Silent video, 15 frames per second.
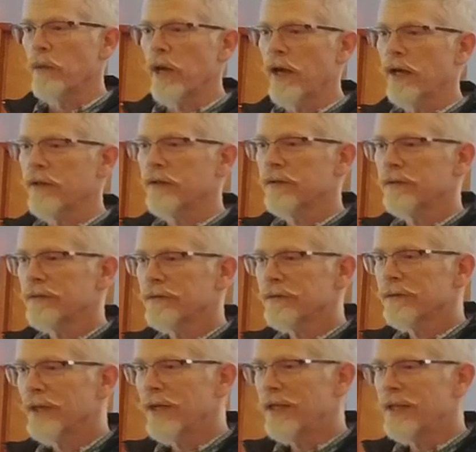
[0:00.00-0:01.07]
man.
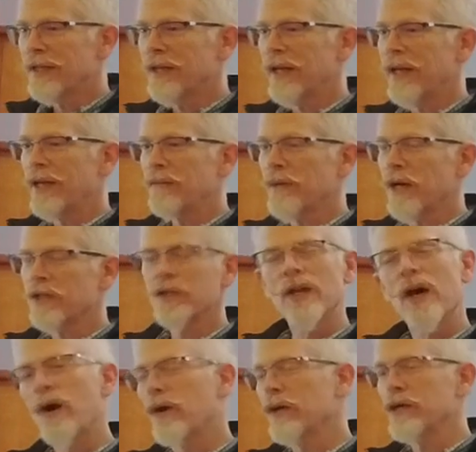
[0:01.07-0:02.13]
He didn't need much.
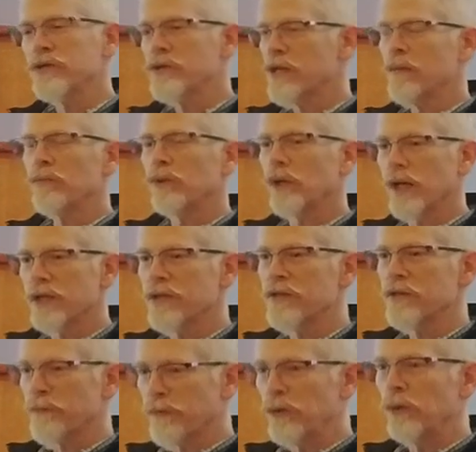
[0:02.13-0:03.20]
No, he's simple because
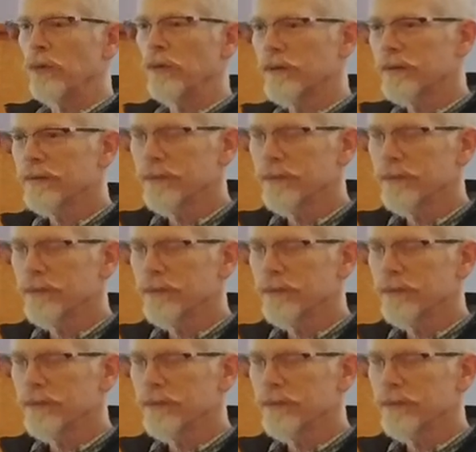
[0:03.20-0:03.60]
he's a fool.